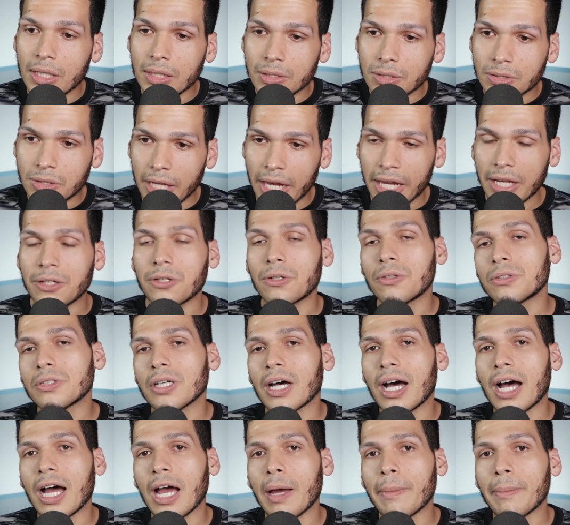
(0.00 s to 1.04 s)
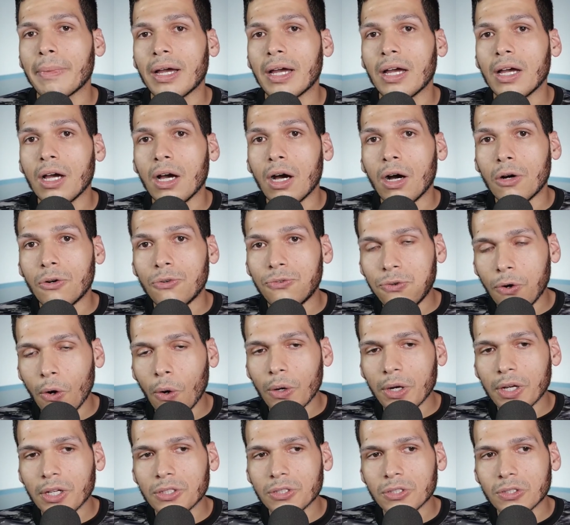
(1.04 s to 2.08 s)
take your time,
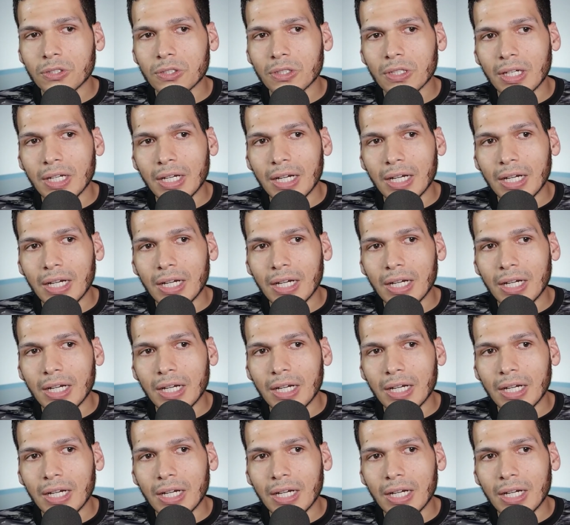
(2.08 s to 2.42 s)
focus